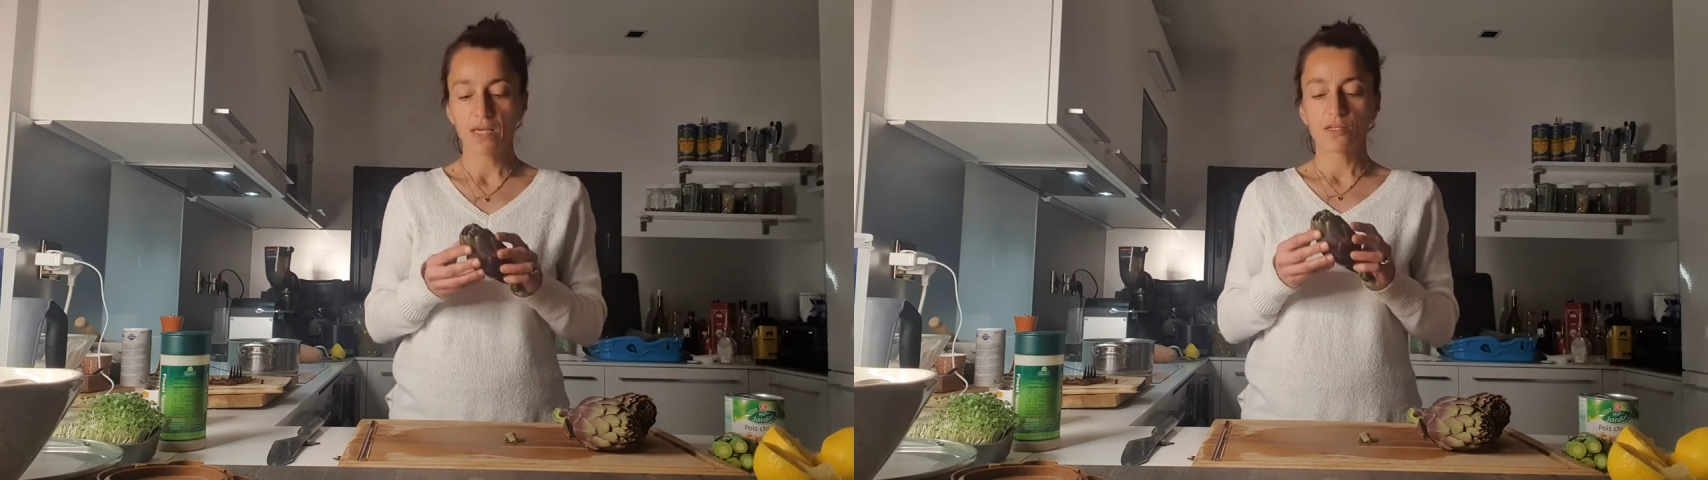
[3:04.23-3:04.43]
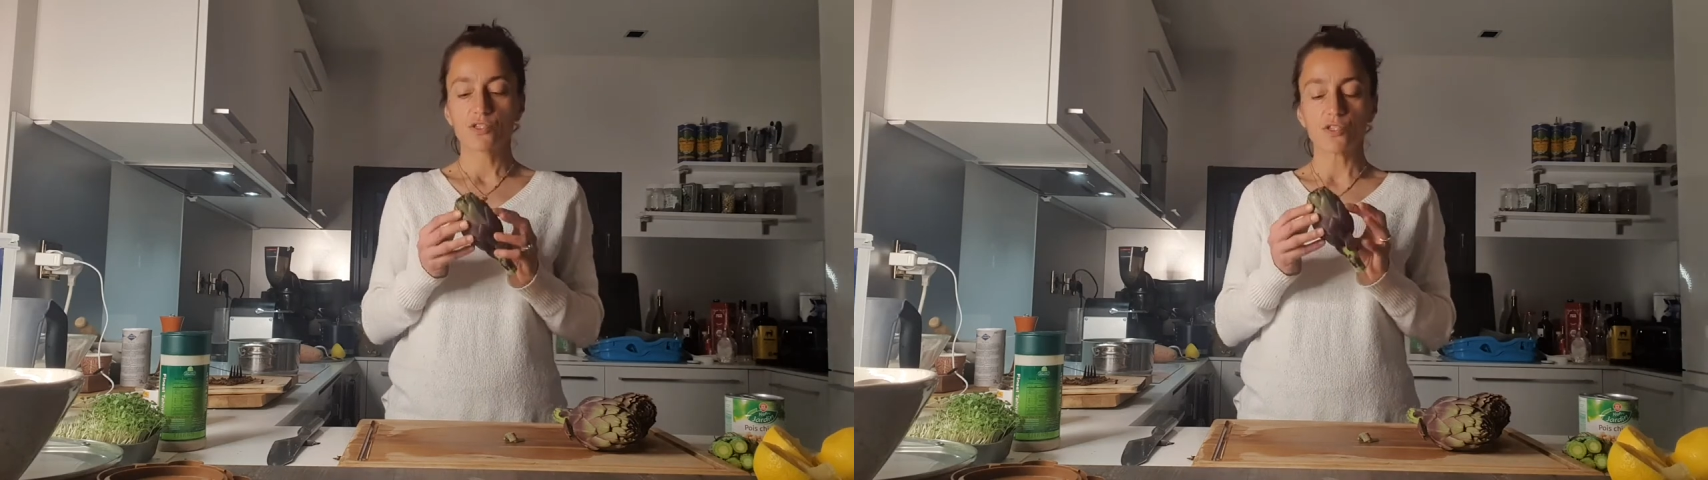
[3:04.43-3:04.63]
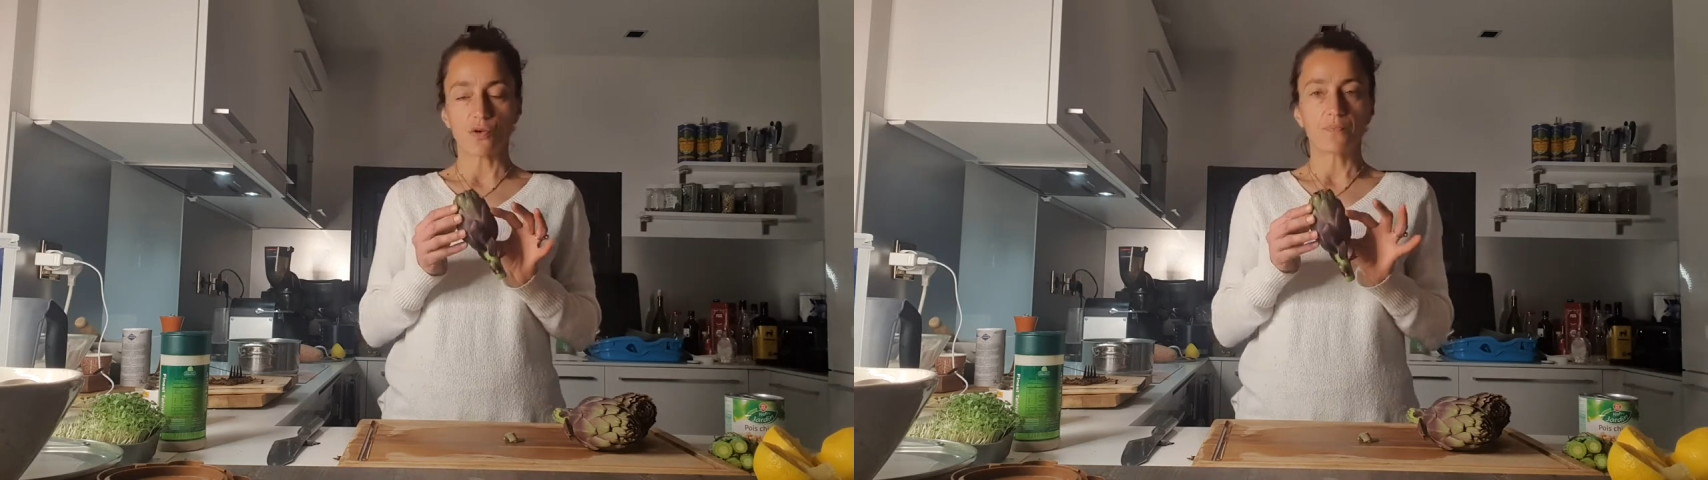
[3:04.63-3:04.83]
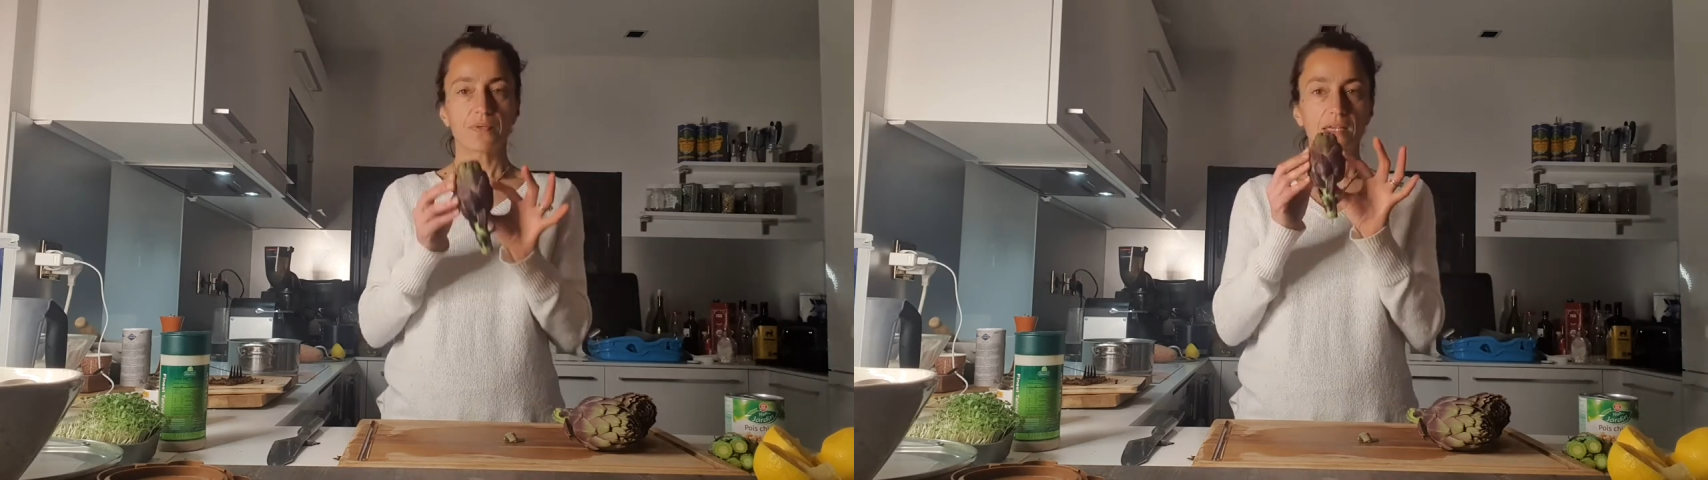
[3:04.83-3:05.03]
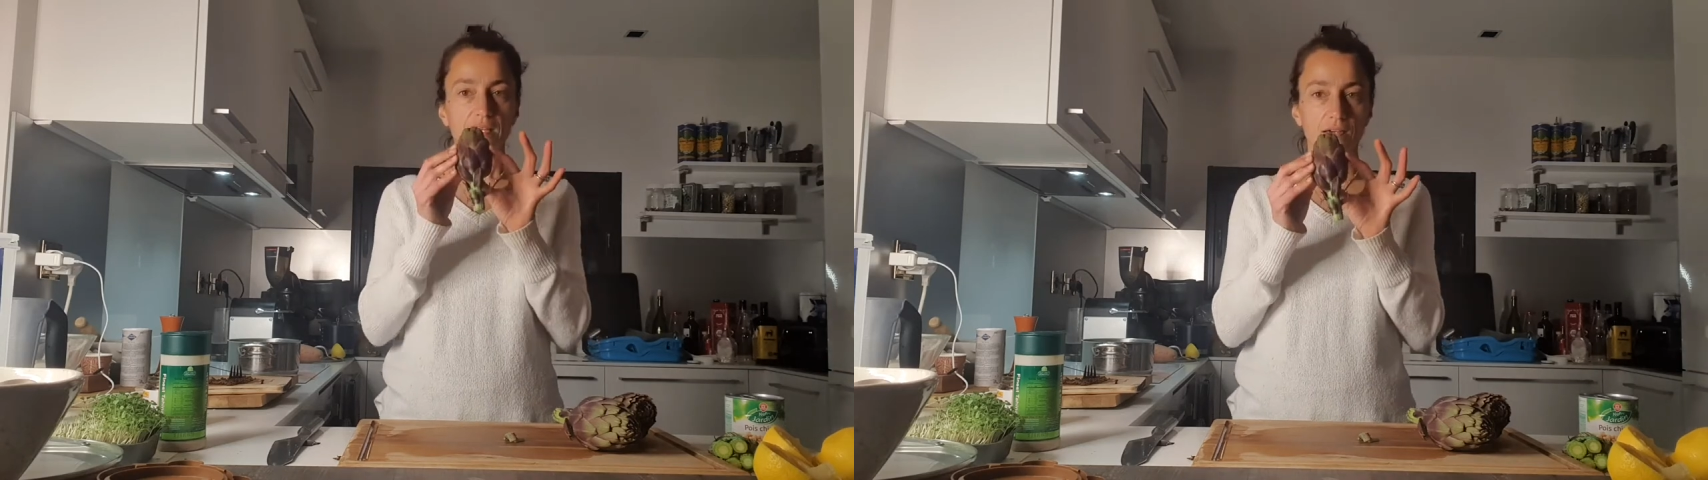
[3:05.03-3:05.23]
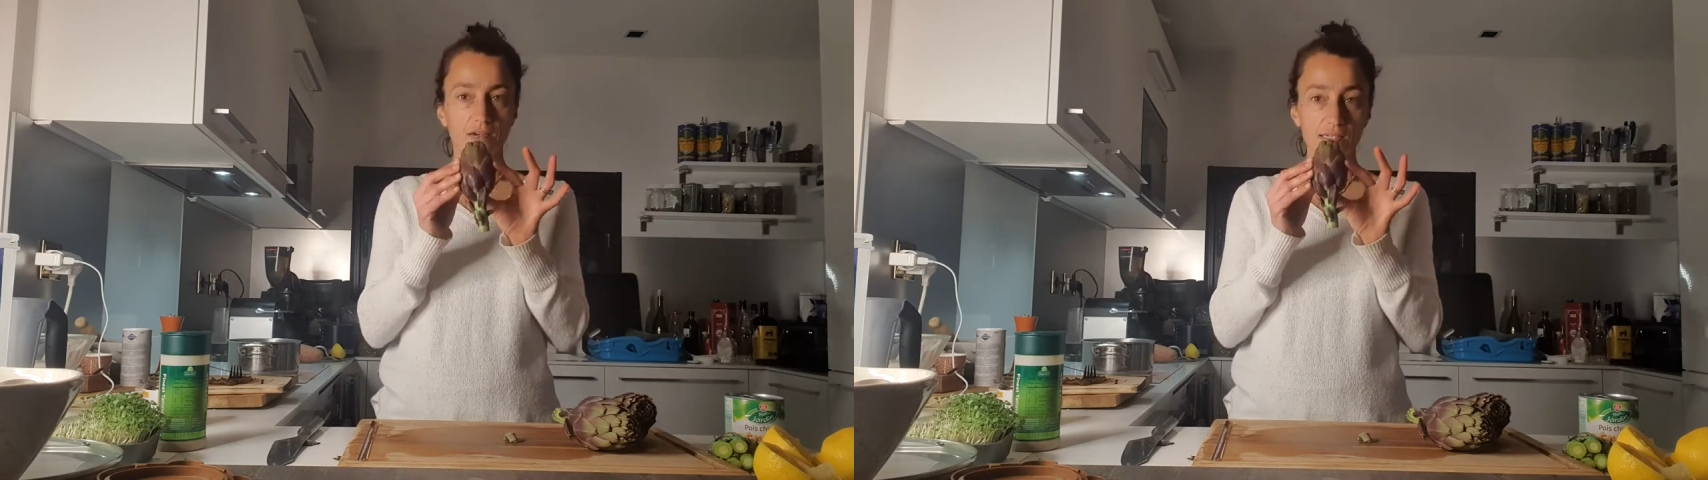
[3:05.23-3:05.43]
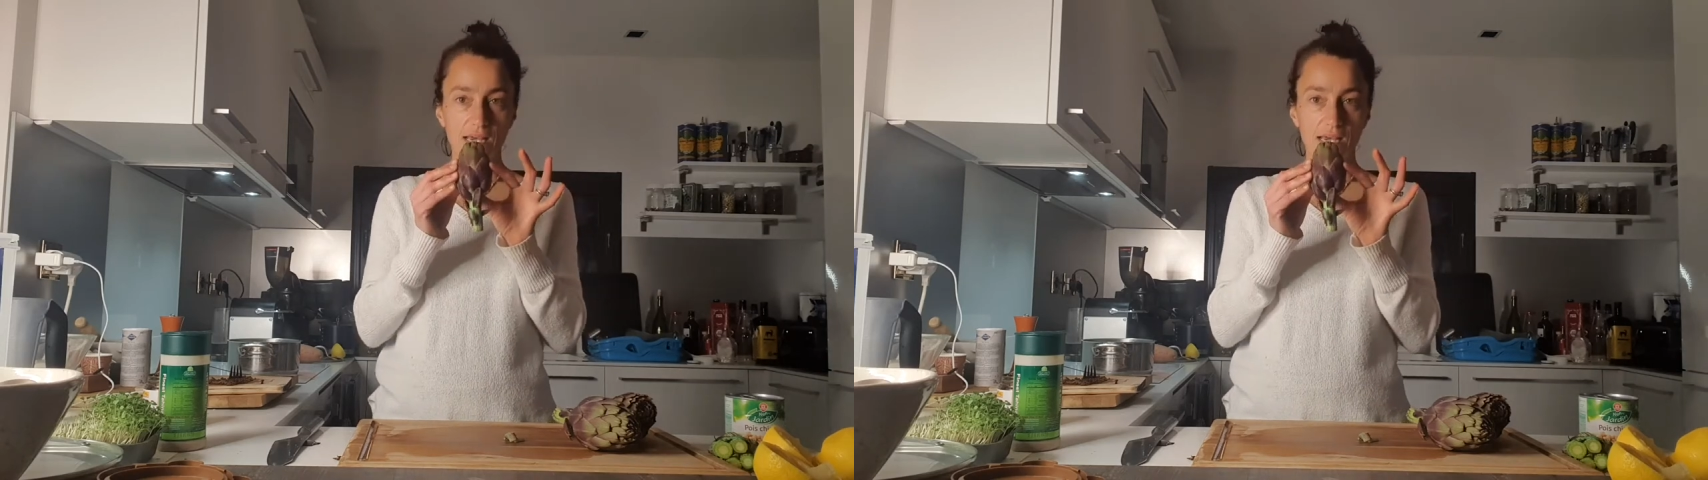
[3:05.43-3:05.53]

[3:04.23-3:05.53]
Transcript: So here's